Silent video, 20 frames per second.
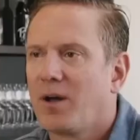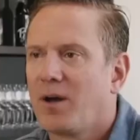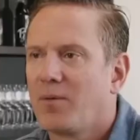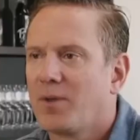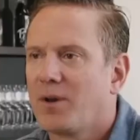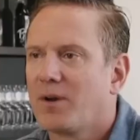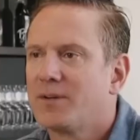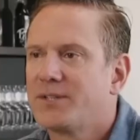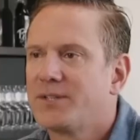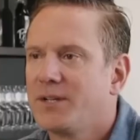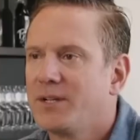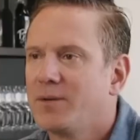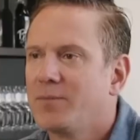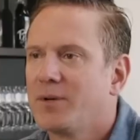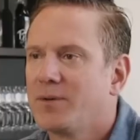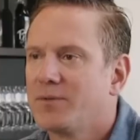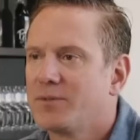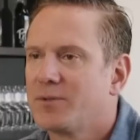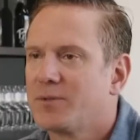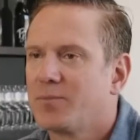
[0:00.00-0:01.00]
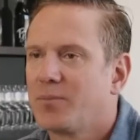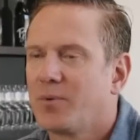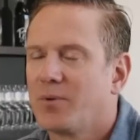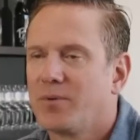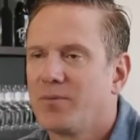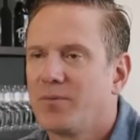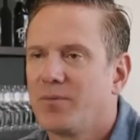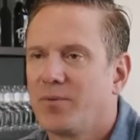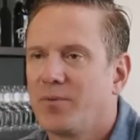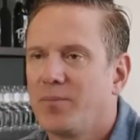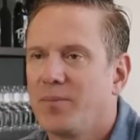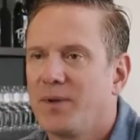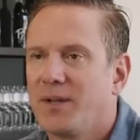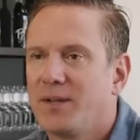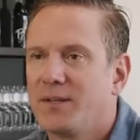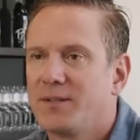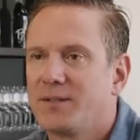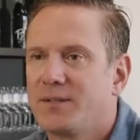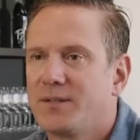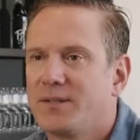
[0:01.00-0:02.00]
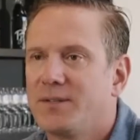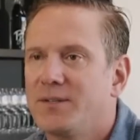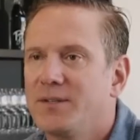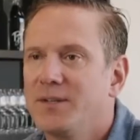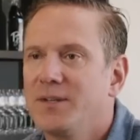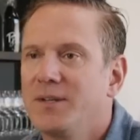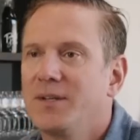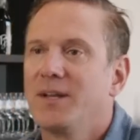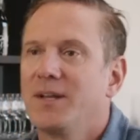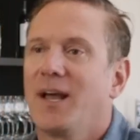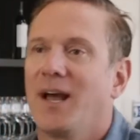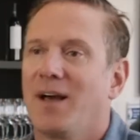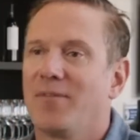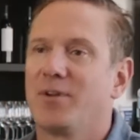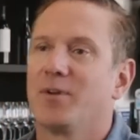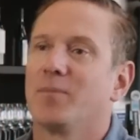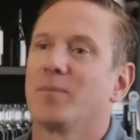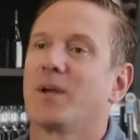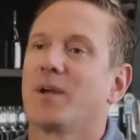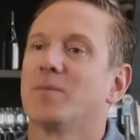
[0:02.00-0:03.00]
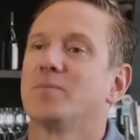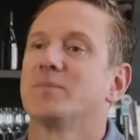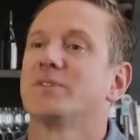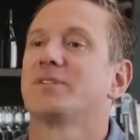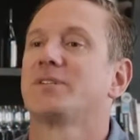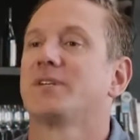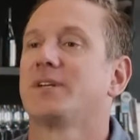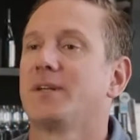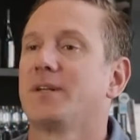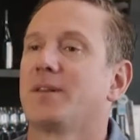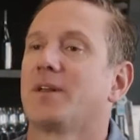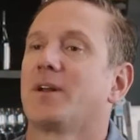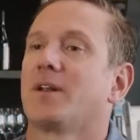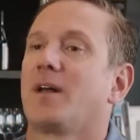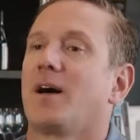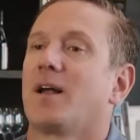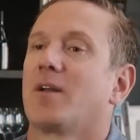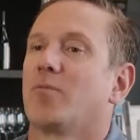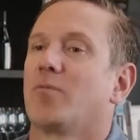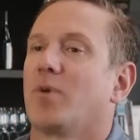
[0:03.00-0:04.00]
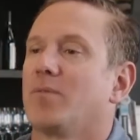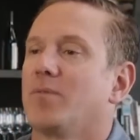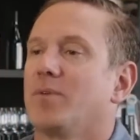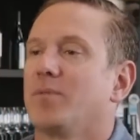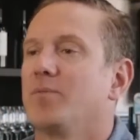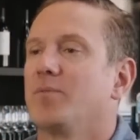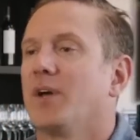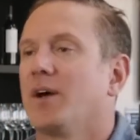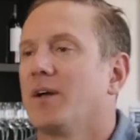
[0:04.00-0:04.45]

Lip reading: a lot with our team, and it was important for me to have him come see that a lot of what we've